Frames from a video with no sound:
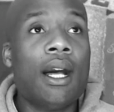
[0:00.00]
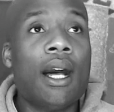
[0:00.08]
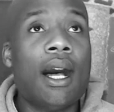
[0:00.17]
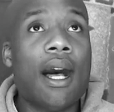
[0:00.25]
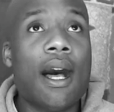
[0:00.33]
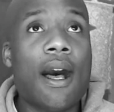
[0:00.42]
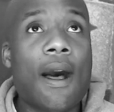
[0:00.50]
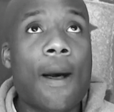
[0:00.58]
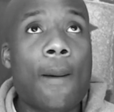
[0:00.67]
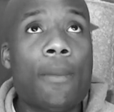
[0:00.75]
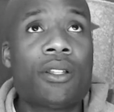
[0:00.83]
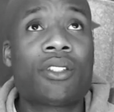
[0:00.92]

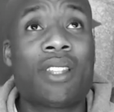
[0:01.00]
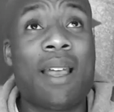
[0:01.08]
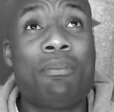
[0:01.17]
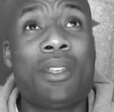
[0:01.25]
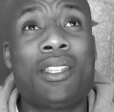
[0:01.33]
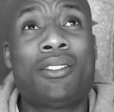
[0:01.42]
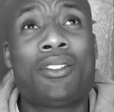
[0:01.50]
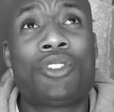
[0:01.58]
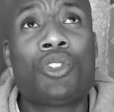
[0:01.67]
old. So that means that